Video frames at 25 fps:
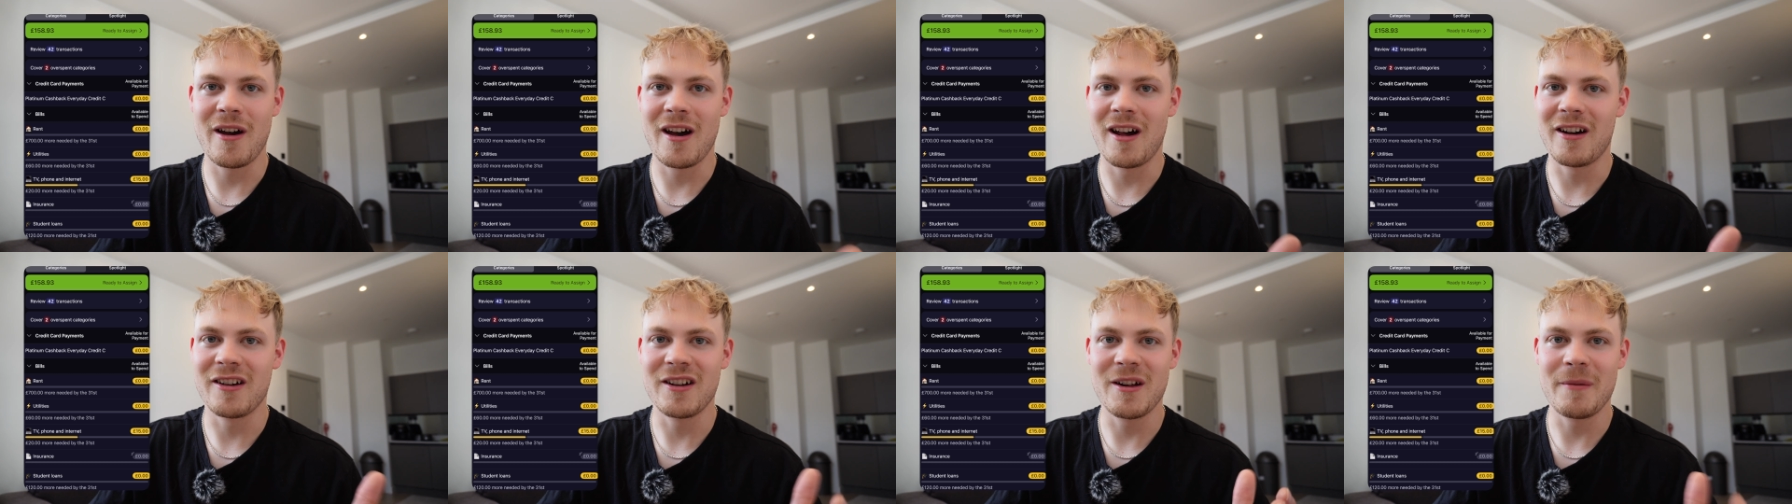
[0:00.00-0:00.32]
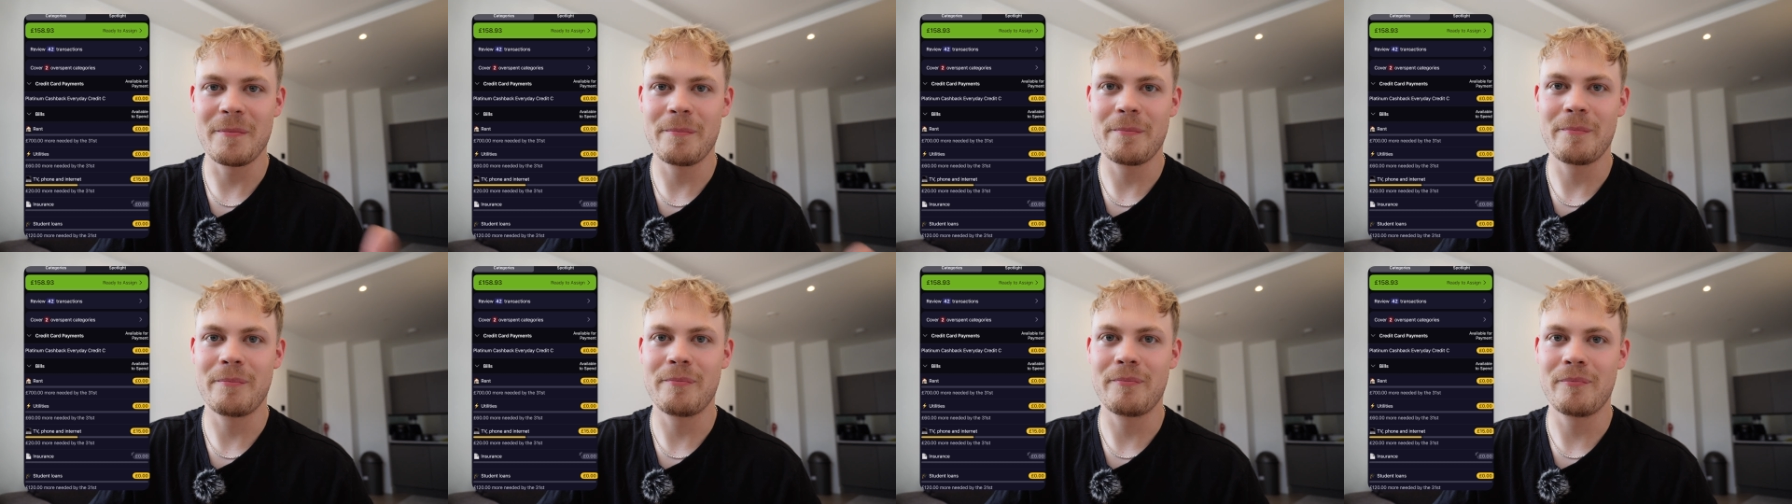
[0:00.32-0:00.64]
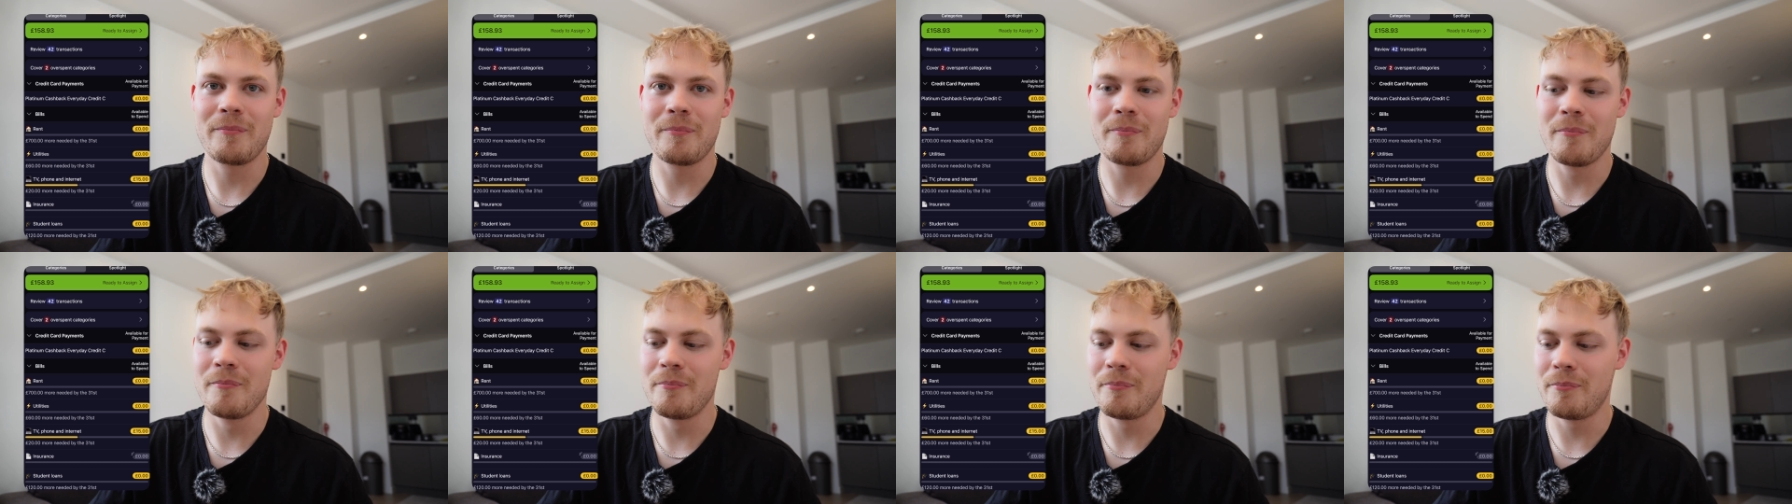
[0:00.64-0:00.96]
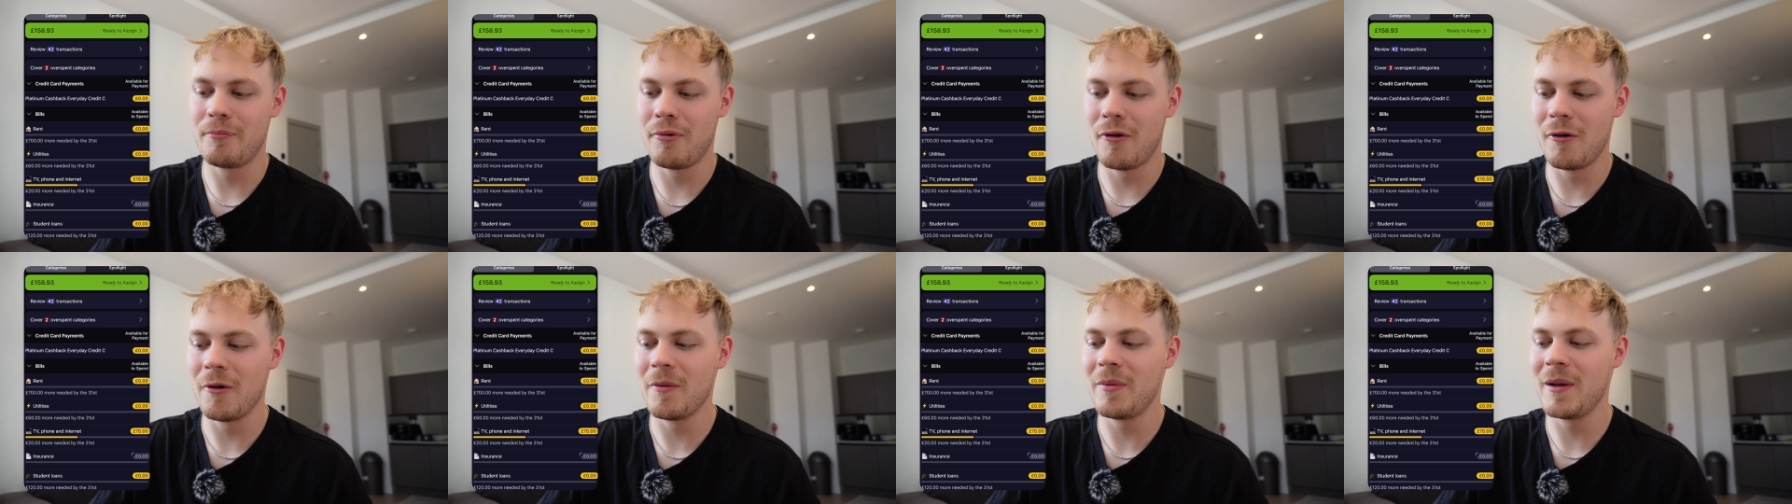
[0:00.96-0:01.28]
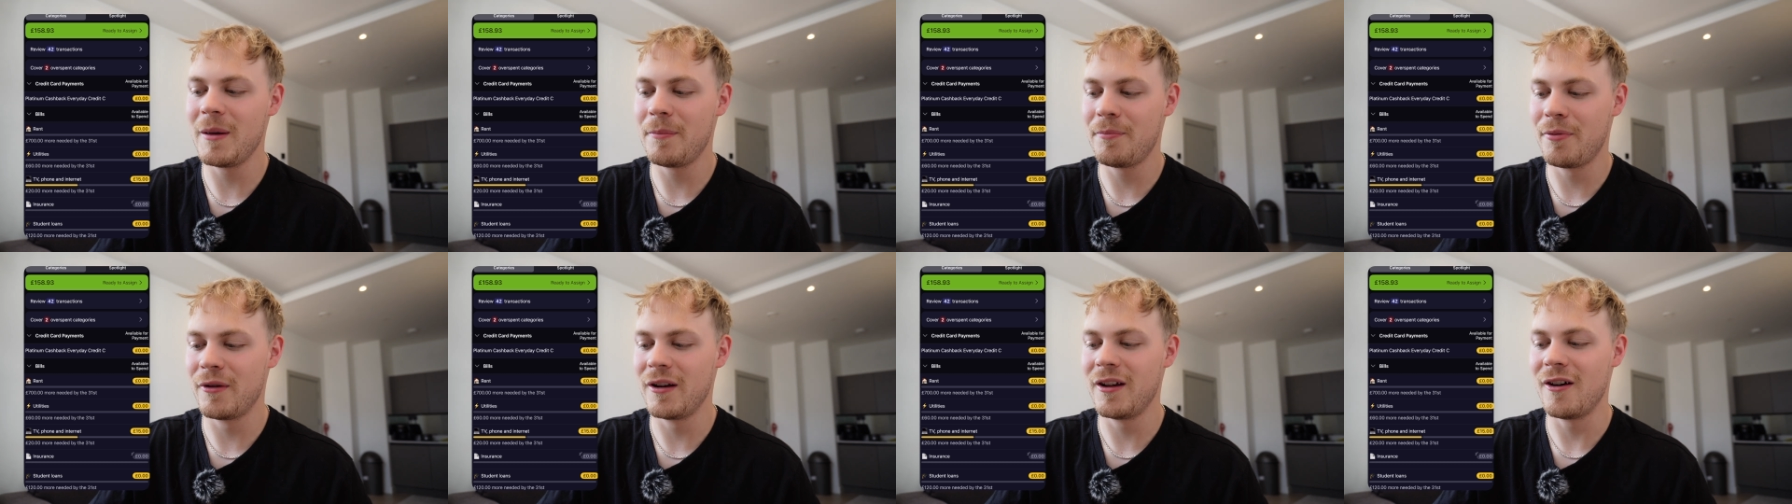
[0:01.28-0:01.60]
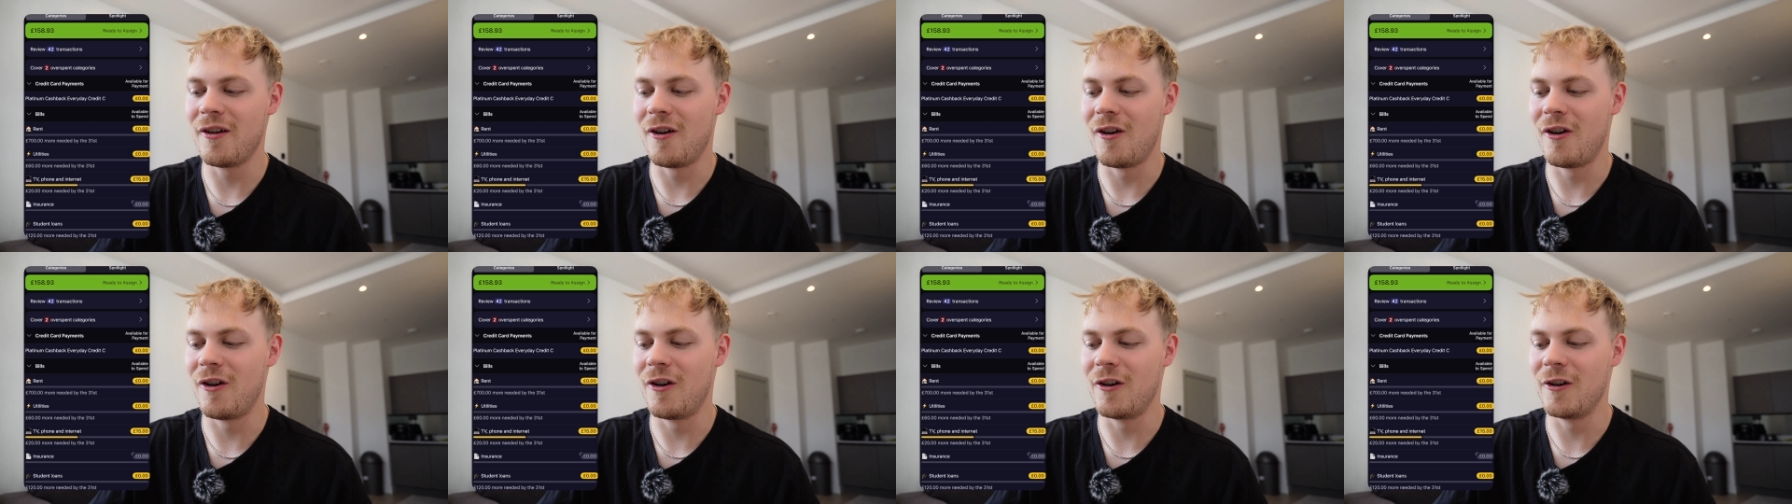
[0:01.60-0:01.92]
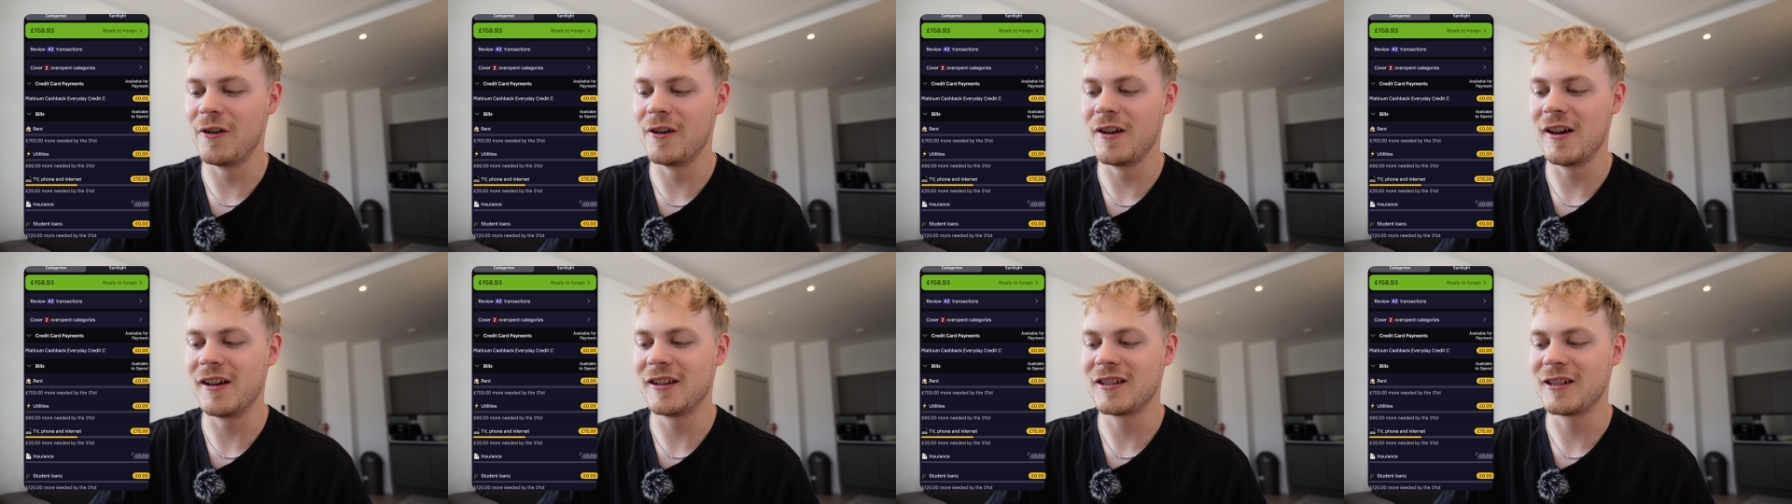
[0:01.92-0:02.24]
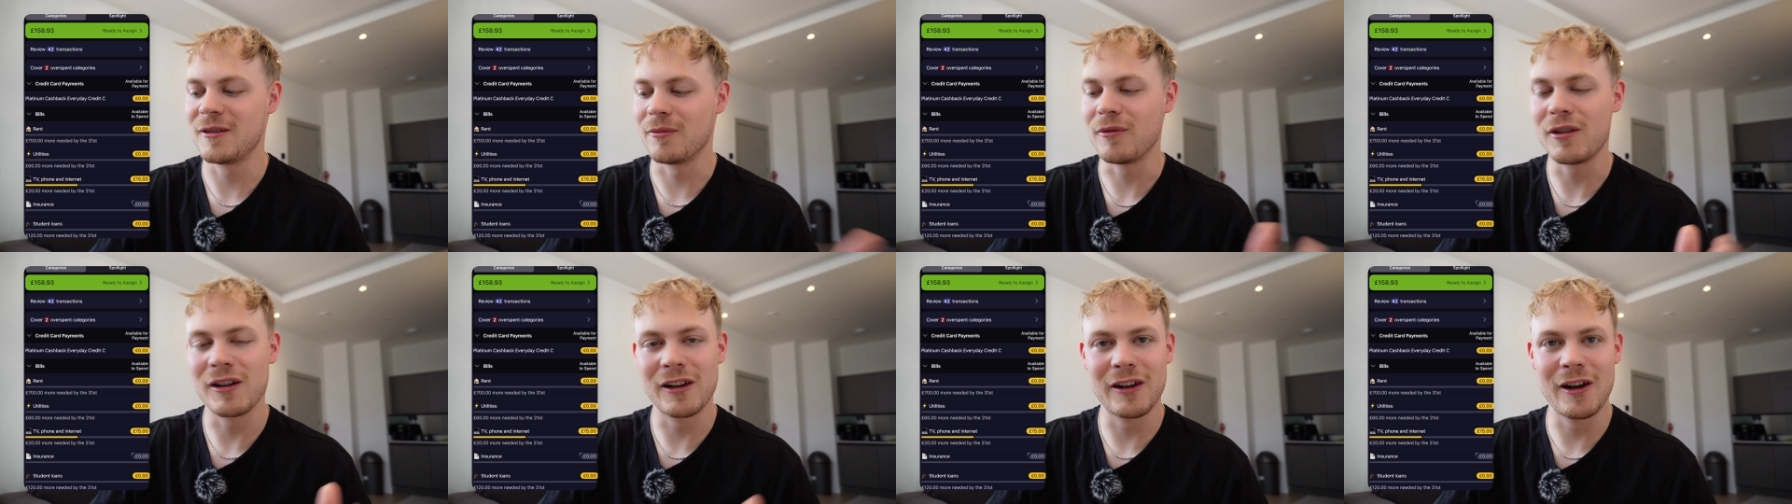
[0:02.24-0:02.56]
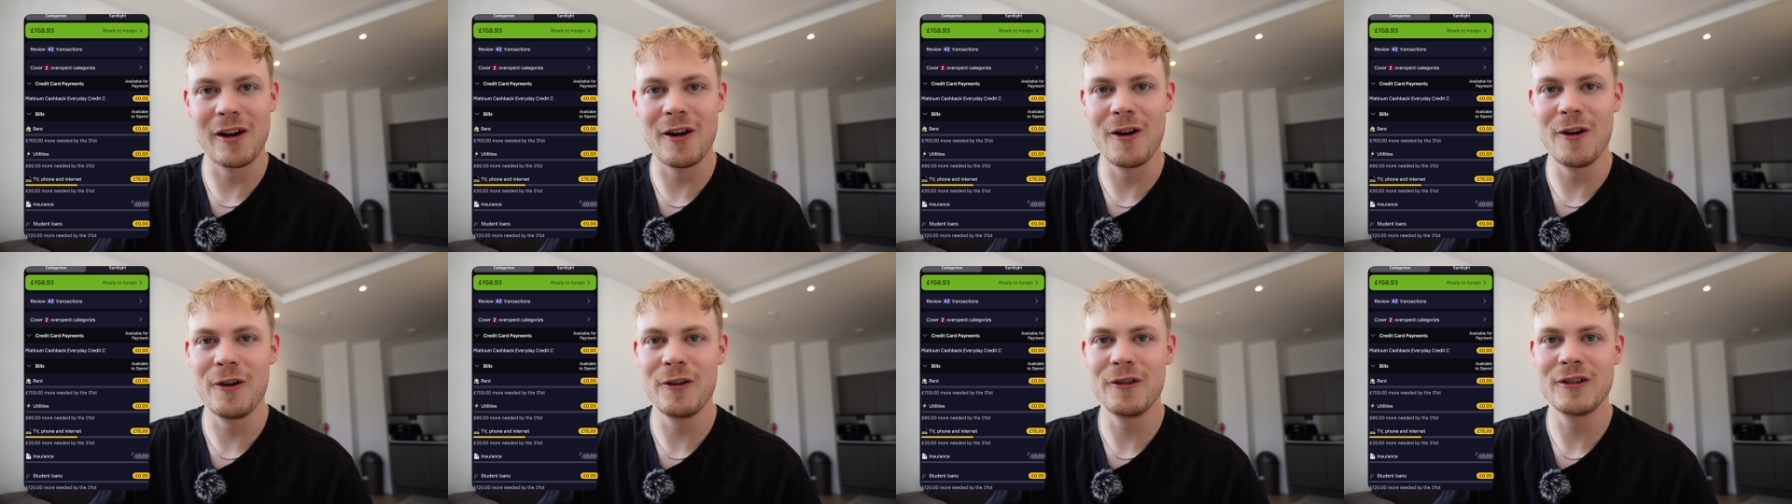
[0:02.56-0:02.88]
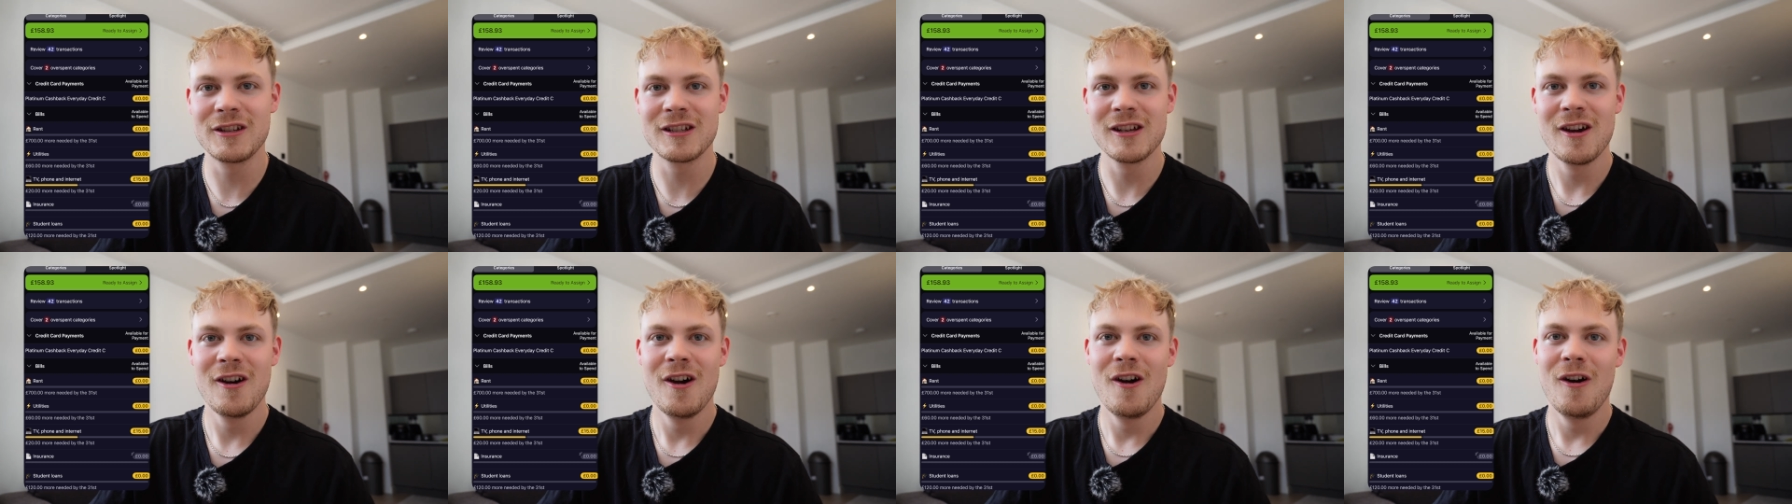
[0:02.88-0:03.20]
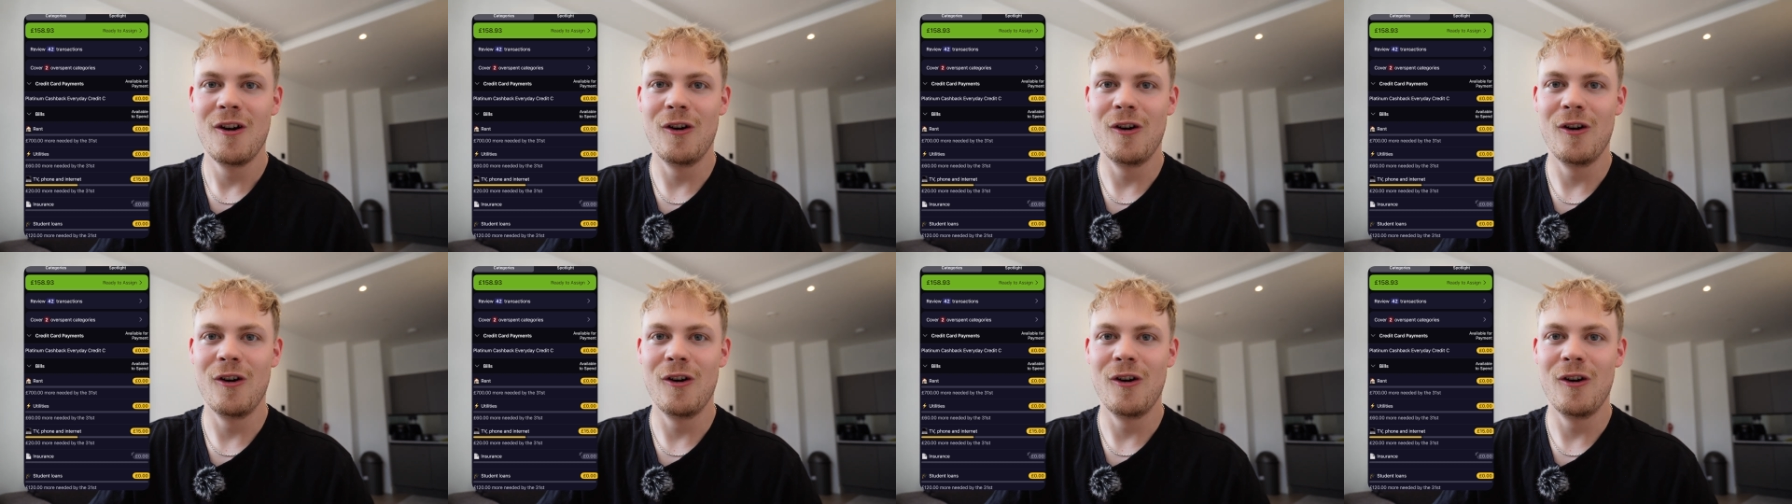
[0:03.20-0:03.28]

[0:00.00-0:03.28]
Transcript: I'm going to probably put it on some clothes